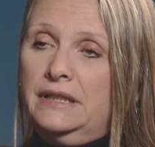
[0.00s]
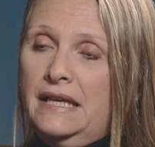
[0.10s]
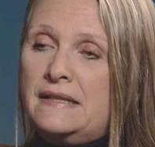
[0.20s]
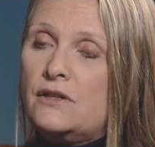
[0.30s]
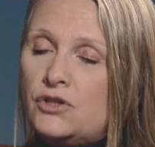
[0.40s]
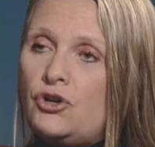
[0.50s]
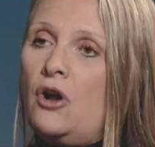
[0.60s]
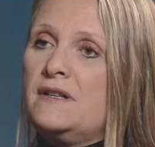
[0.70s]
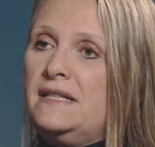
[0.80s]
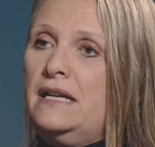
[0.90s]
it's a
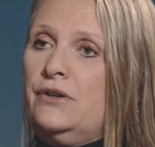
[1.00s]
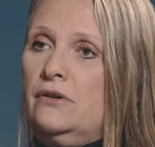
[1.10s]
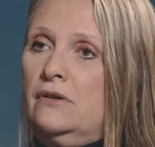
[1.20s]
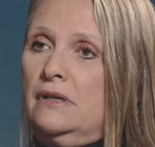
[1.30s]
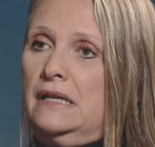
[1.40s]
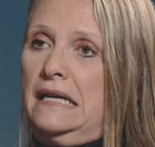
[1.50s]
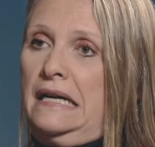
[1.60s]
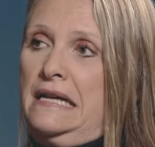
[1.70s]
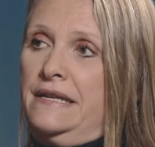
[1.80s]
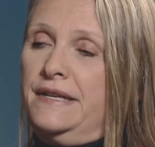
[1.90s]
strong signal,
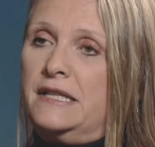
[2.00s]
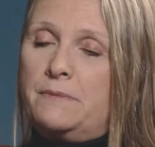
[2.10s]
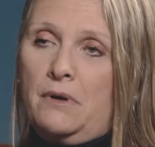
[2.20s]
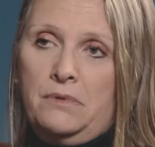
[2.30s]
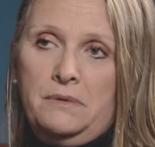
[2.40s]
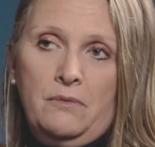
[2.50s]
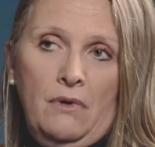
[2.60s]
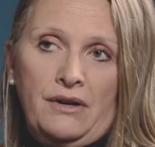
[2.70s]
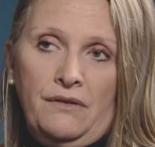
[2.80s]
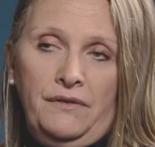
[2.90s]
and it's probably
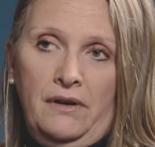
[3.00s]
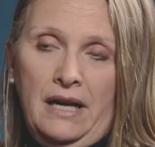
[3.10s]
one of the